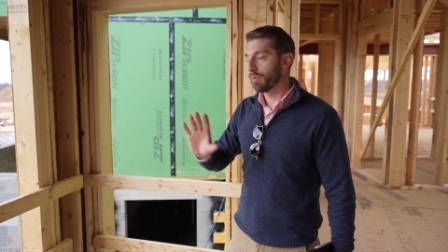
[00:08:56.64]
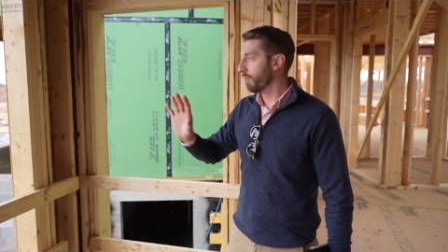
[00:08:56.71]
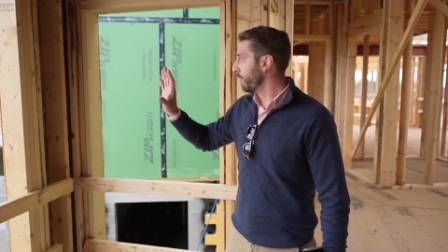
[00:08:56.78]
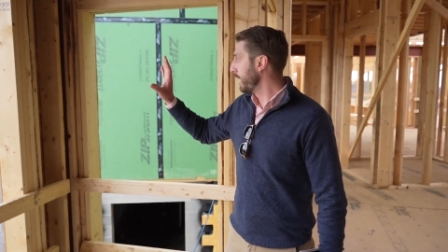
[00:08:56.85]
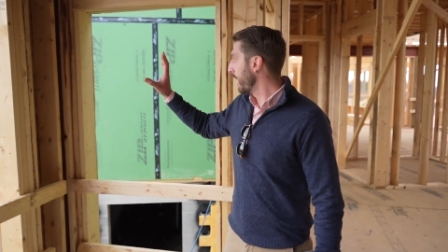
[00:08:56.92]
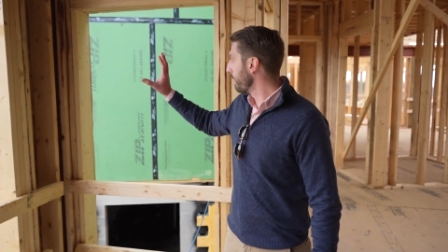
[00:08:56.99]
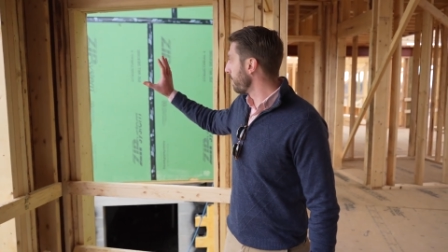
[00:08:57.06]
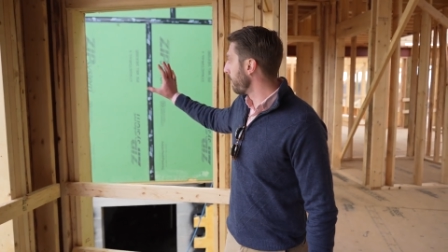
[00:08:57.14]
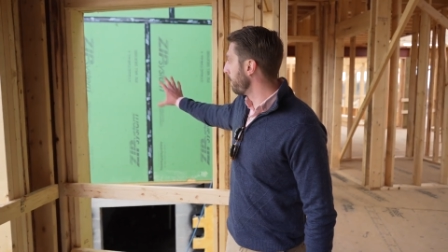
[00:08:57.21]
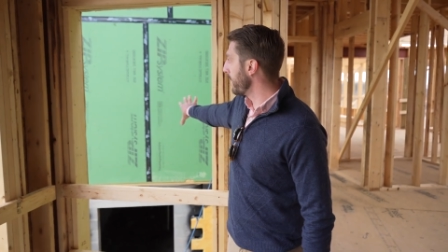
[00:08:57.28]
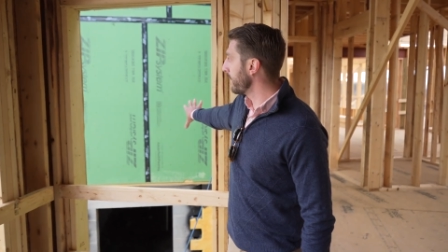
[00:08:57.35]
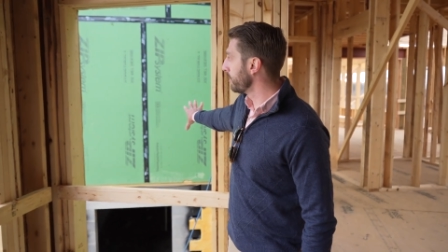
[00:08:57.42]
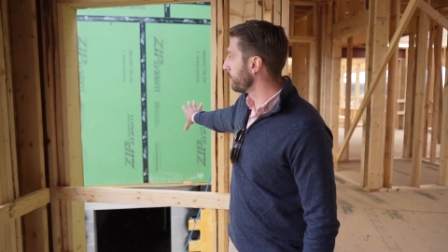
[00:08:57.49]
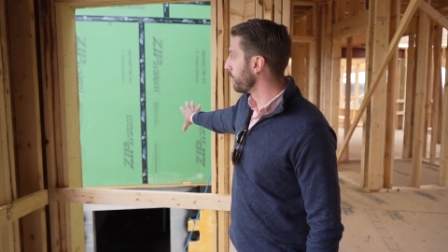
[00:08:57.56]
We have our
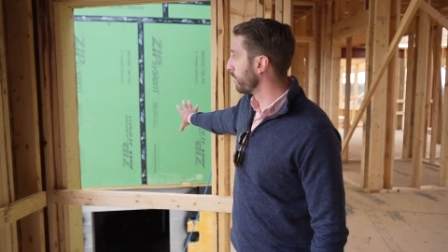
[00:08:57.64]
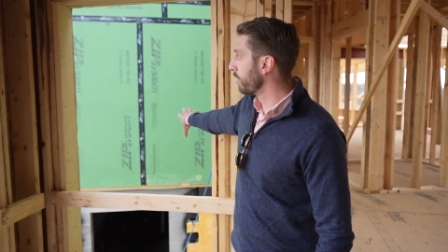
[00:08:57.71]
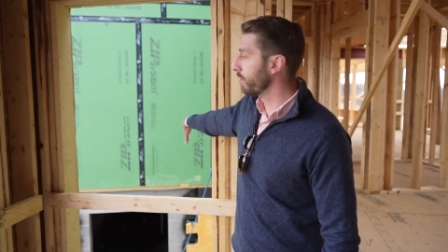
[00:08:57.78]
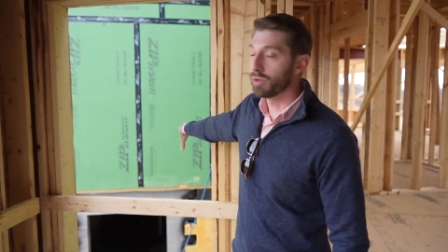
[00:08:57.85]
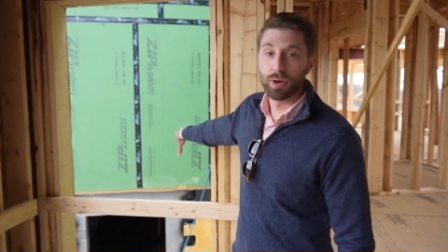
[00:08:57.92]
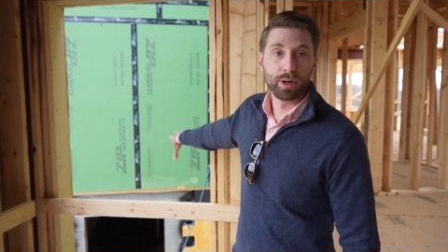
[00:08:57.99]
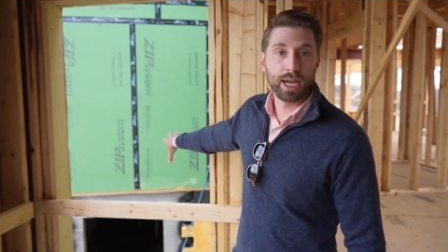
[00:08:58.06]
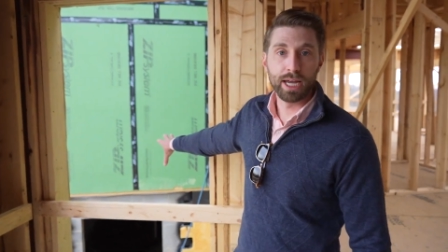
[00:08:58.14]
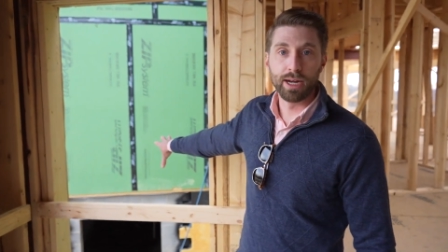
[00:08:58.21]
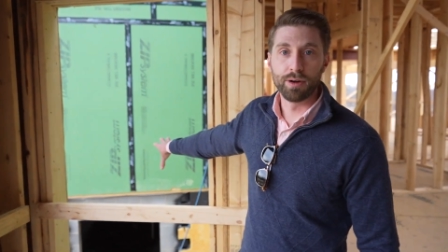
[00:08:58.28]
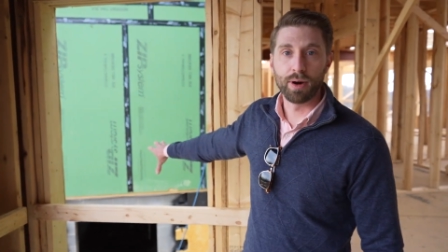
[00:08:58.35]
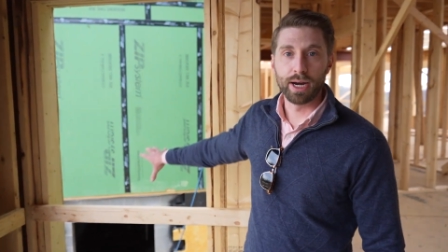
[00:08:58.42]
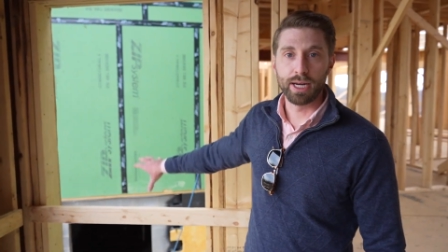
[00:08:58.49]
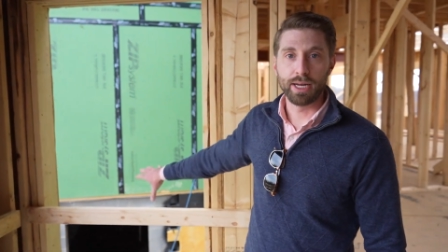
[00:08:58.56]
man door
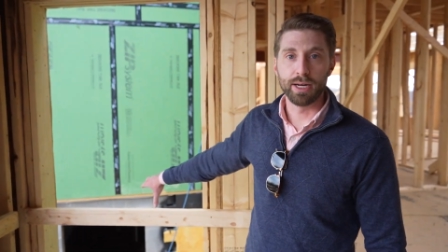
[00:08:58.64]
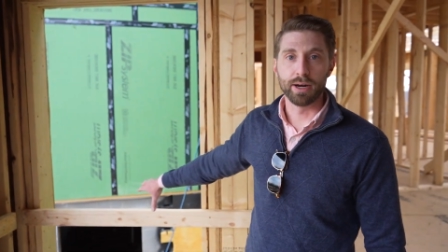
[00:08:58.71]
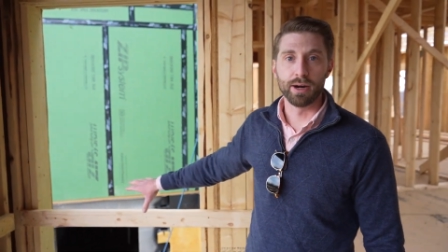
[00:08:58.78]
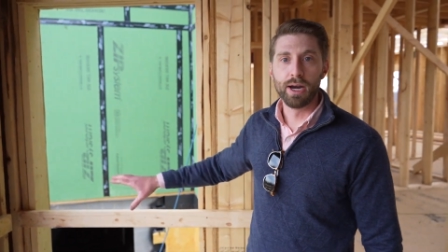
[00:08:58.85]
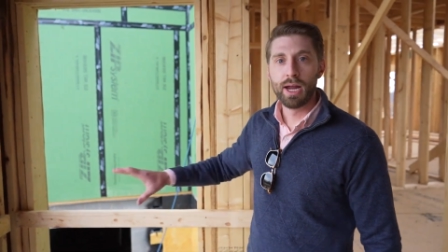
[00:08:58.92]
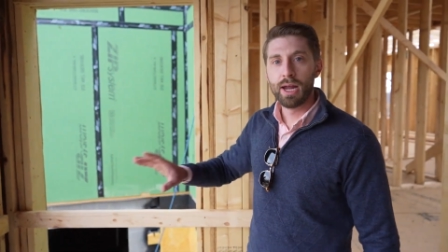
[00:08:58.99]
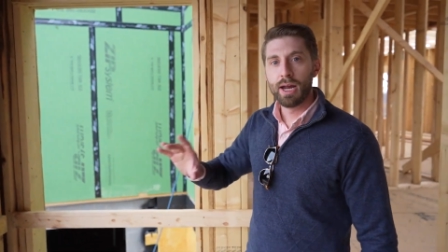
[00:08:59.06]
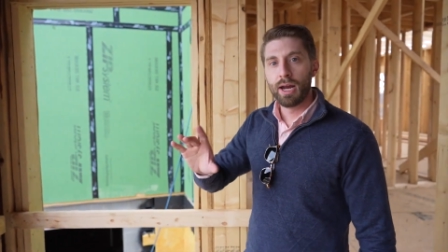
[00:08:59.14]
located right here,